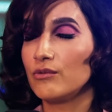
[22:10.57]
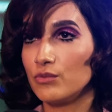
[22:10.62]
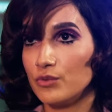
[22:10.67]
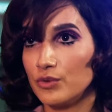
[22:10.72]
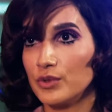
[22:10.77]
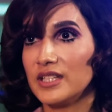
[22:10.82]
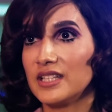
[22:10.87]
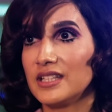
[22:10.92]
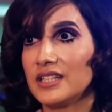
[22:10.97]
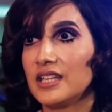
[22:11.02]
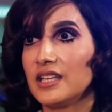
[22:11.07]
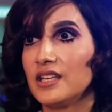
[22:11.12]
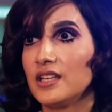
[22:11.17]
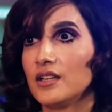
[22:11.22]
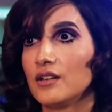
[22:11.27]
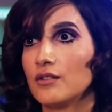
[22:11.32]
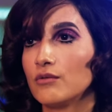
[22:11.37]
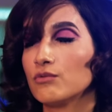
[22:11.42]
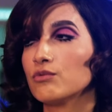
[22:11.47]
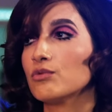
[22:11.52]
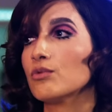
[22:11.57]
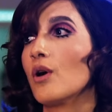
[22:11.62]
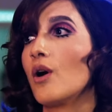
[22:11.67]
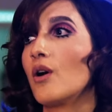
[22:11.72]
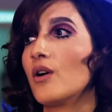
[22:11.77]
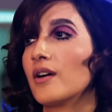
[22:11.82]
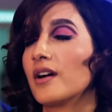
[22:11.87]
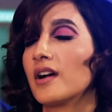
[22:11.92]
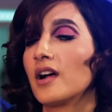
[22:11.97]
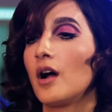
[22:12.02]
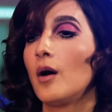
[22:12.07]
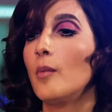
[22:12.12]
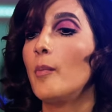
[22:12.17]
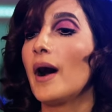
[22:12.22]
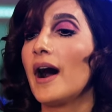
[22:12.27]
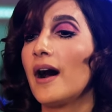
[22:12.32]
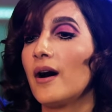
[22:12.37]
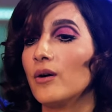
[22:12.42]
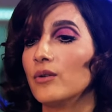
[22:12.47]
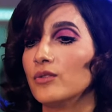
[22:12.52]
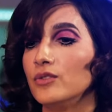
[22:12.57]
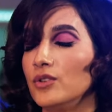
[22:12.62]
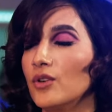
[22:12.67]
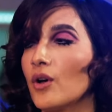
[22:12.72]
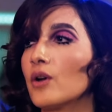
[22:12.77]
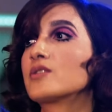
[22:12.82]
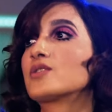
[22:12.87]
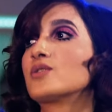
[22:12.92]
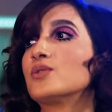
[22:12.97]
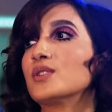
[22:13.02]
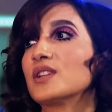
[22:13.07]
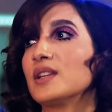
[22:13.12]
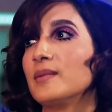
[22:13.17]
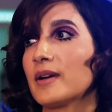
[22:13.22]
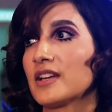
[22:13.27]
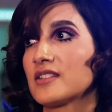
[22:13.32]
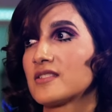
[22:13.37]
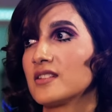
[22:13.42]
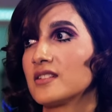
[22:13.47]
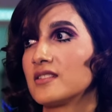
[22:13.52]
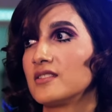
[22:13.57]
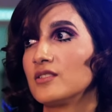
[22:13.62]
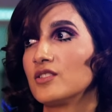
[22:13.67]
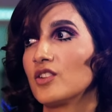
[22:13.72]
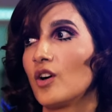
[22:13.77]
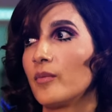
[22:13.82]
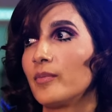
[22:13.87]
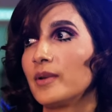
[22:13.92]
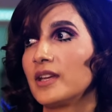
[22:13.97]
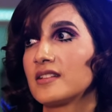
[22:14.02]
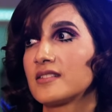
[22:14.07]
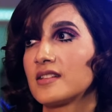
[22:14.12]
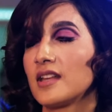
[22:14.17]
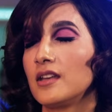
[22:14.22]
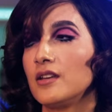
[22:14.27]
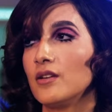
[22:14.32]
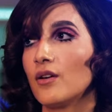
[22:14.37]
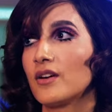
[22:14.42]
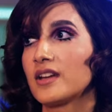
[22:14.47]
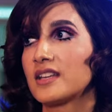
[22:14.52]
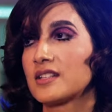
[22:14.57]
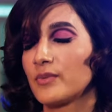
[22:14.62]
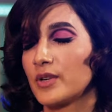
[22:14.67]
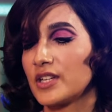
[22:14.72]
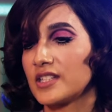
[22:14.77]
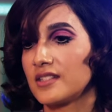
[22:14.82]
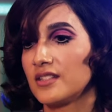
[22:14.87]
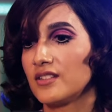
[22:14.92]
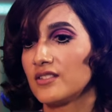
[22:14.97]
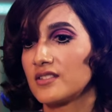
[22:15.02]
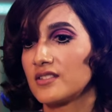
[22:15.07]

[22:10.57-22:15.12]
really wrong about not talking about certain topics and not expressing